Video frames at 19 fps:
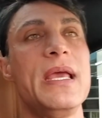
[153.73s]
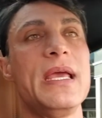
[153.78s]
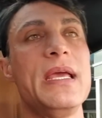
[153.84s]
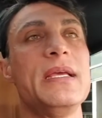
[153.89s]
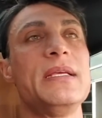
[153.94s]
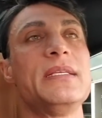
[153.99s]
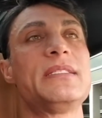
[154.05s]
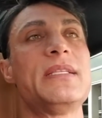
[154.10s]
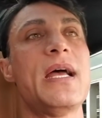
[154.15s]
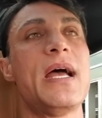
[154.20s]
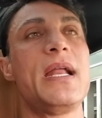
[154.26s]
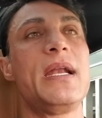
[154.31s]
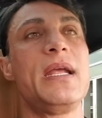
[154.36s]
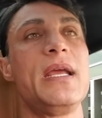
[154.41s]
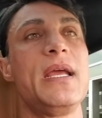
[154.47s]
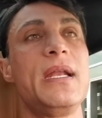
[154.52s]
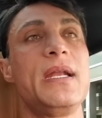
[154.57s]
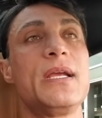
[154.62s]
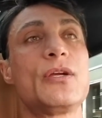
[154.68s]
is that
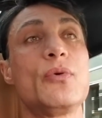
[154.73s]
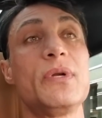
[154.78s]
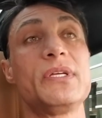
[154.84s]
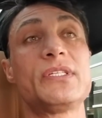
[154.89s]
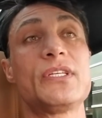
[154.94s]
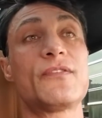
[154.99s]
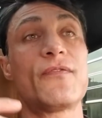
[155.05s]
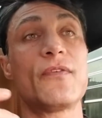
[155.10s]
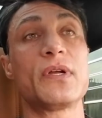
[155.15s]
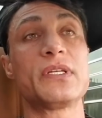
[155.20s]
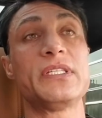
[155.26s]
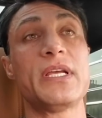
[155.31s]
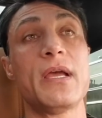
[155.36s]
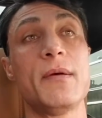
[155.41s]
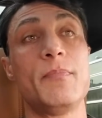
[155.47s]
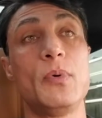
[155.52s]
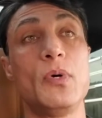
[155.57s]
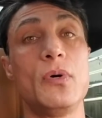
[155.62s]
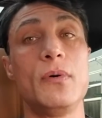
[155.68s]
it increases, for
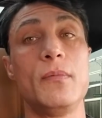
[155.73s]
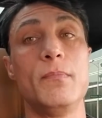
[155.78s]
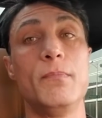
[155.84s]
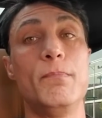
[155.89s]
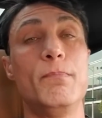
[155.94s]
example,